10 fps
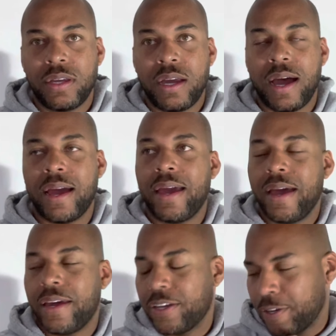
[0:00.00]
I
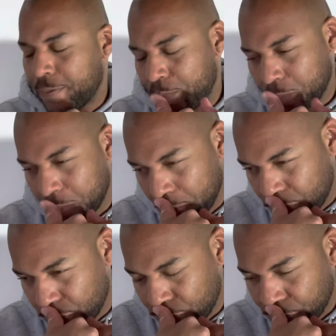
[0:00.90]
had
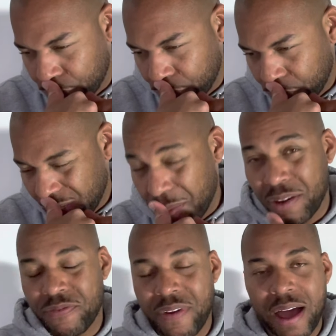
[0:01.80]

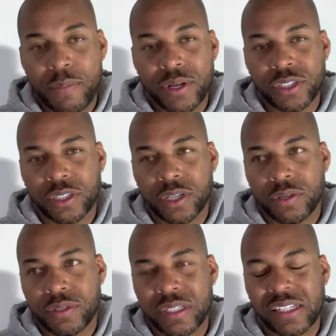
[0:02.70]
about 5 months ago,
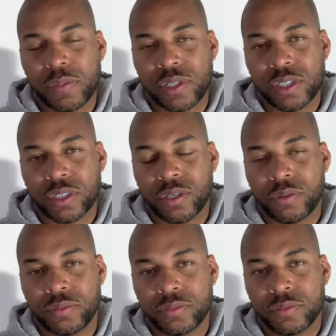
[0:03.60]
6 months ago,
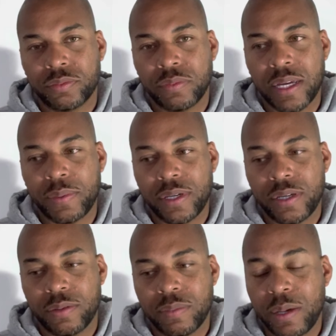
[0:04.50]
maybe
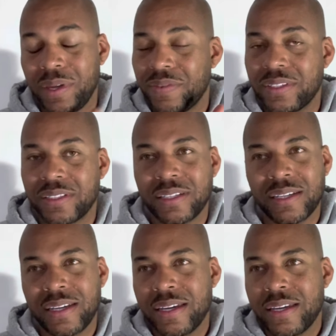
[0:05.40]
even
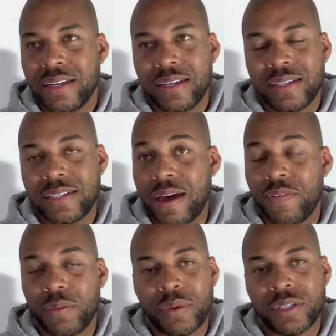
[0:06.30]

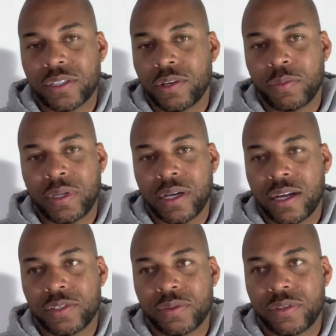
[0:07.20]
7 months ago, to be
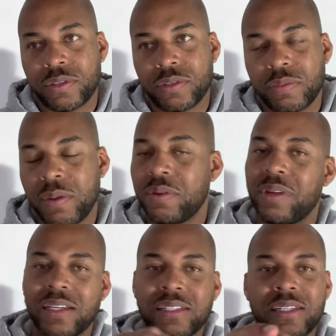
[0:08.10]
honest with you, maybe
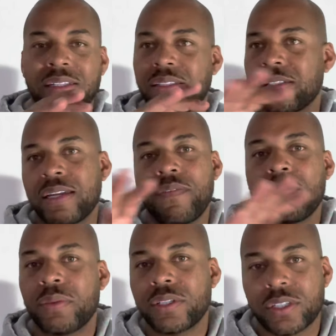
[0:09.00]
like 6 to 7
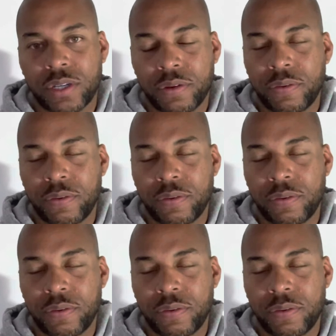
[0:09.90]
months ago.